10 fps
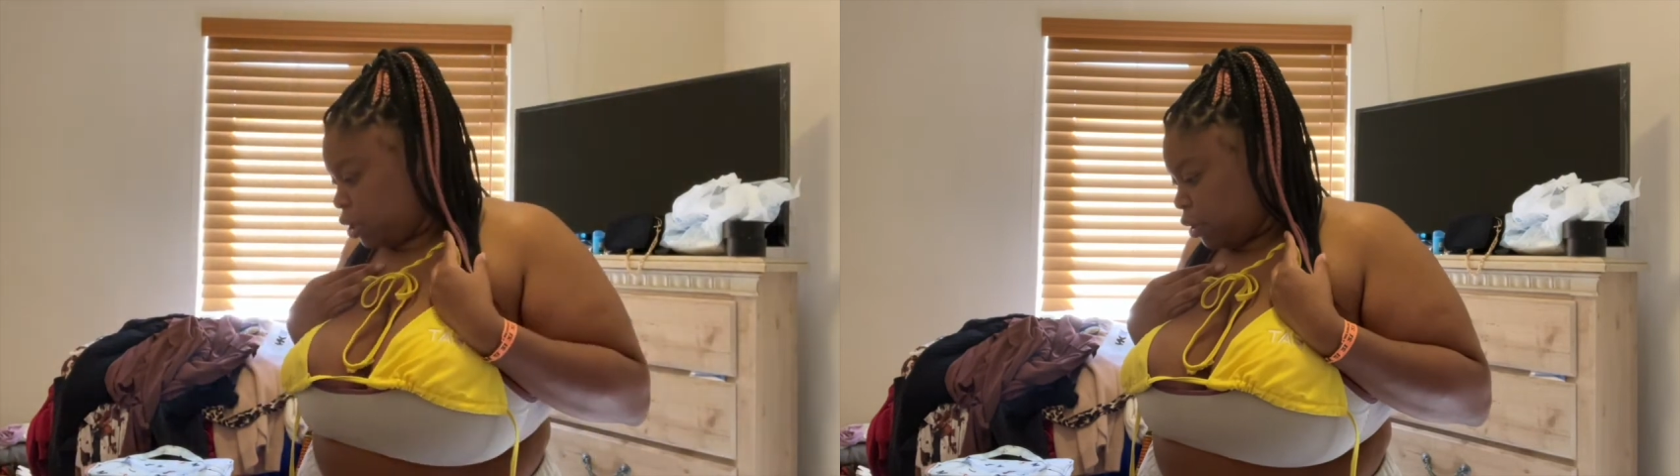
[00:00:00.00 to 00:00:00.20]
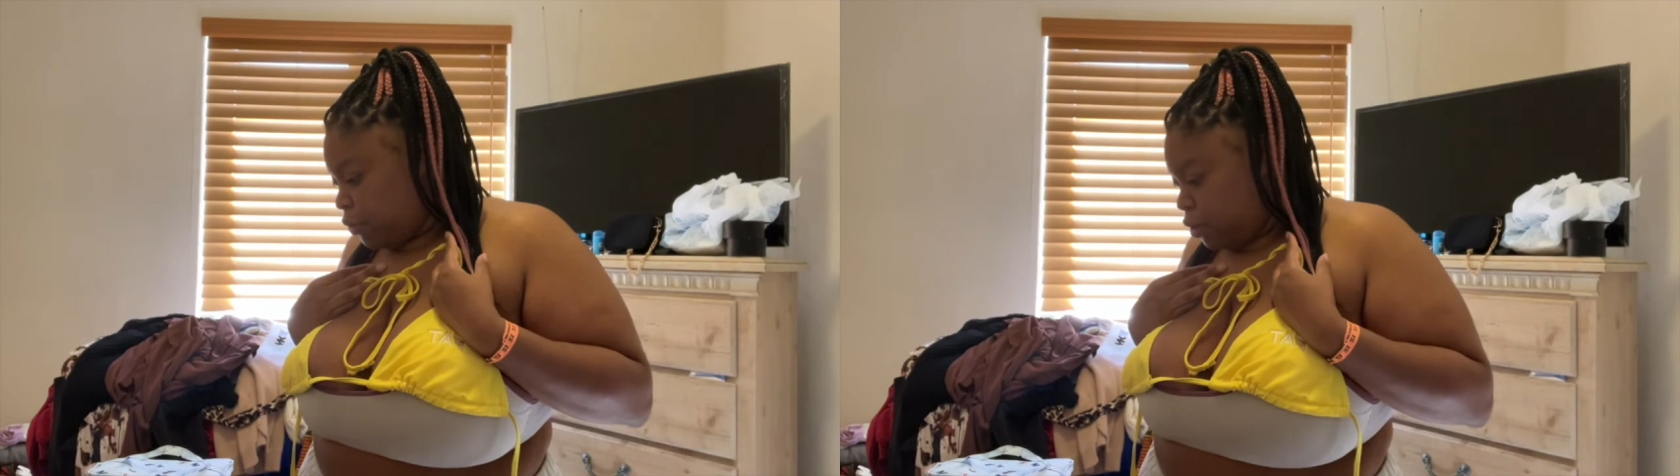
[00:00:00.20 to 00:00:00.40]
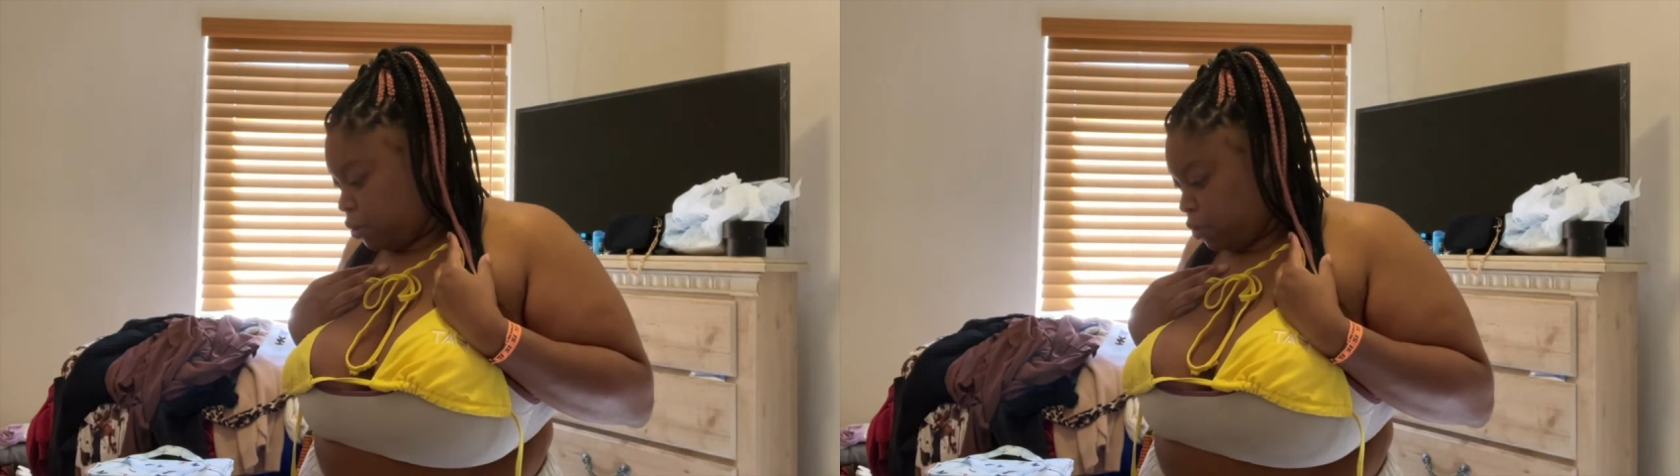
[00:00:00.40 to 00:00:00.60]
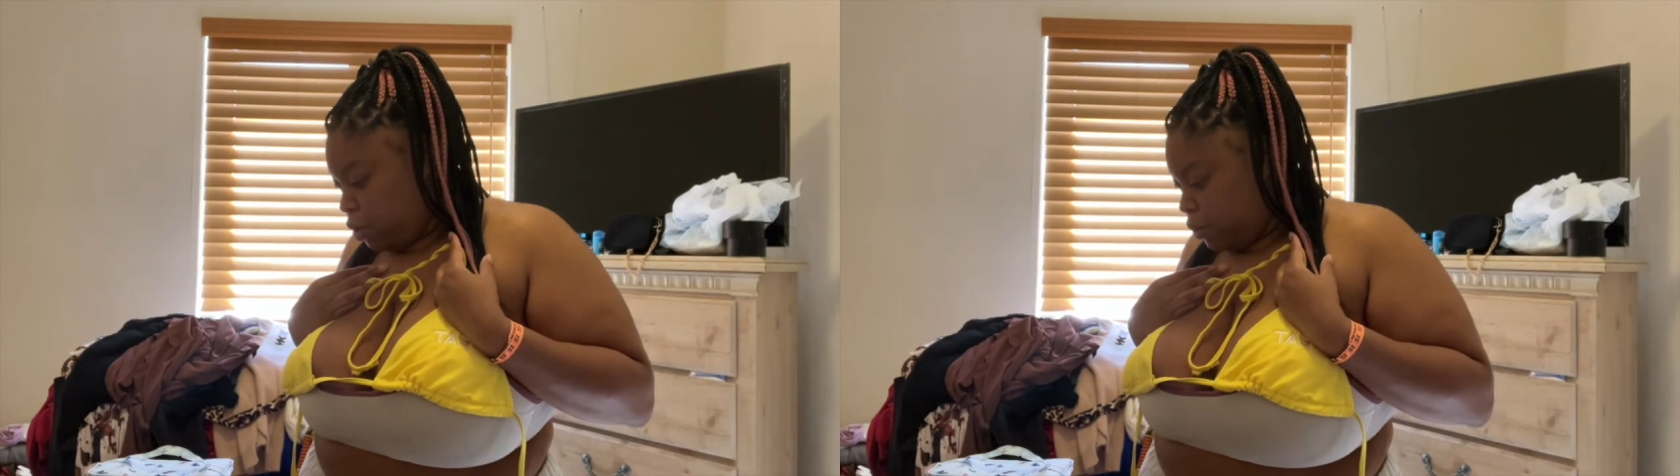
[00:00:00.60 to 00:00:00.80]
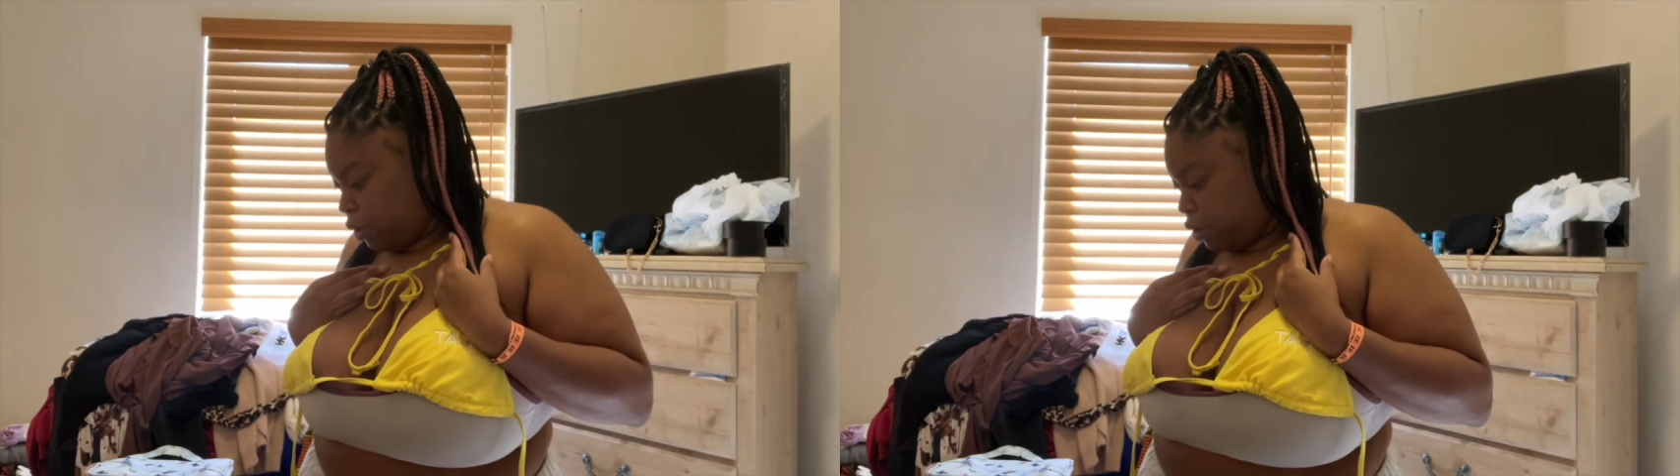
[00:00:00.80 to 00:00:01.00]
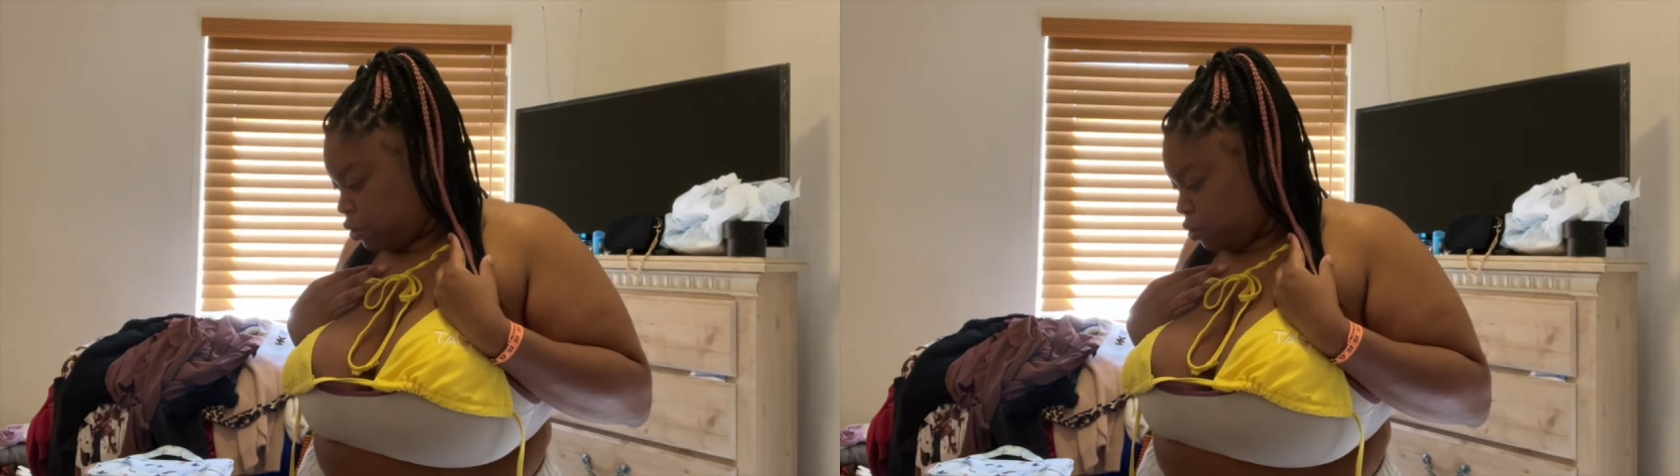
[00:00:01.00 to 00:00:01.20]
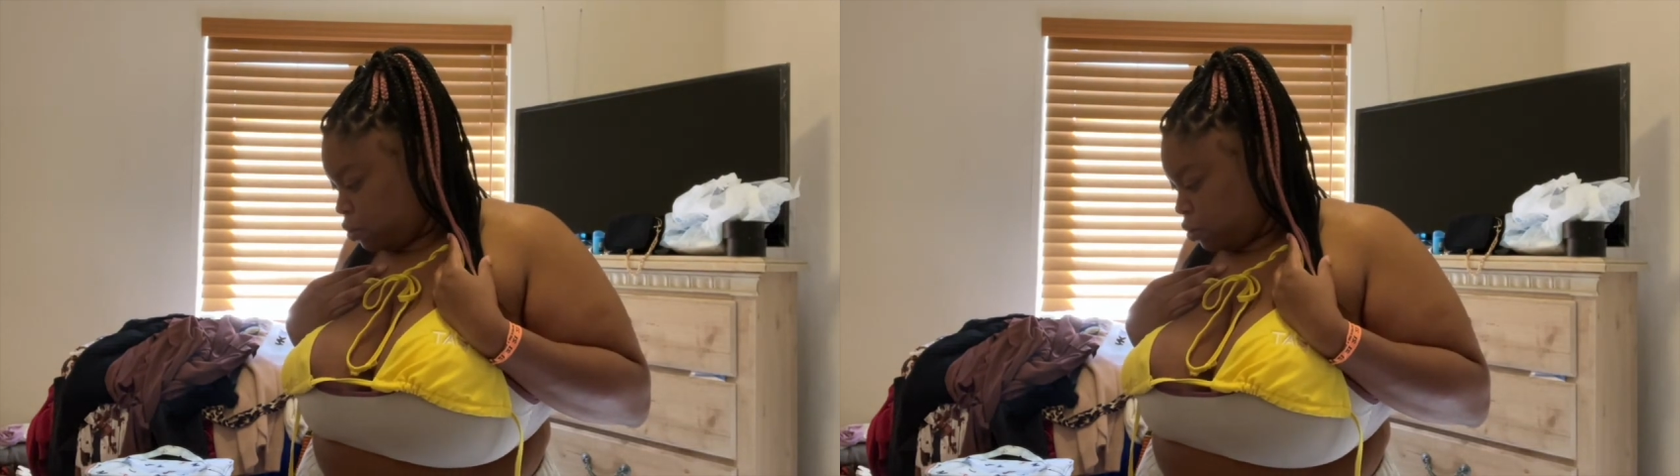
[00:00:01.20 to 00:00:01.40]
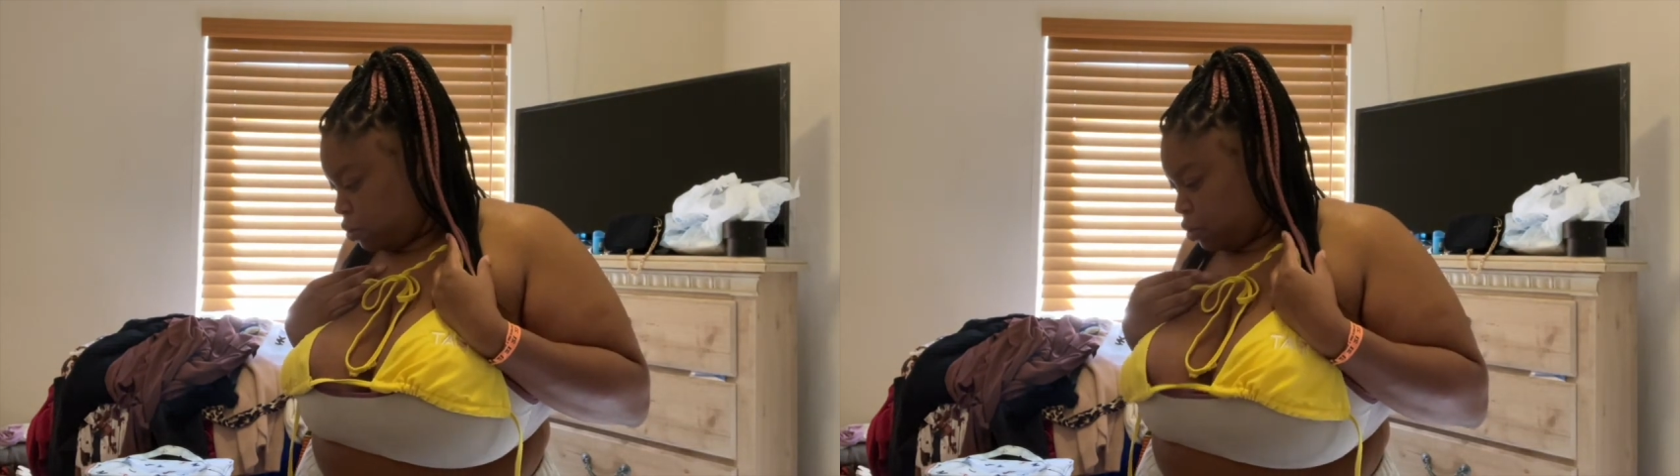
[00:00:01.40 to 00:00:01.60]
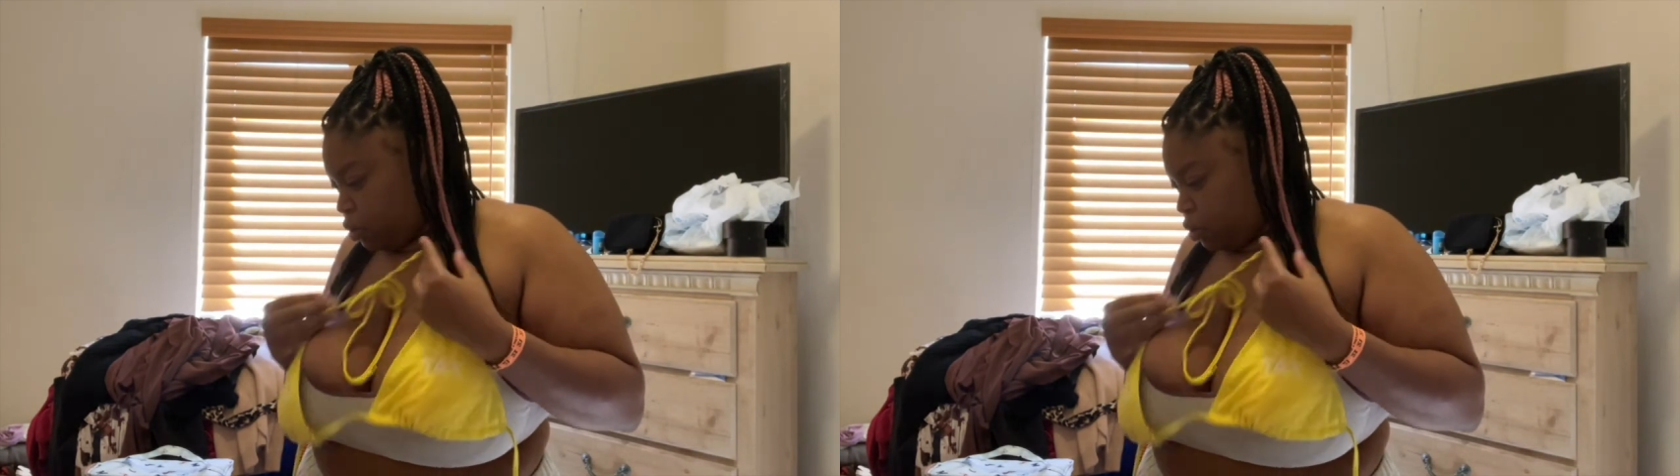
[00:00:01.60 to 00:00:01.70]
and I really want to wear this one.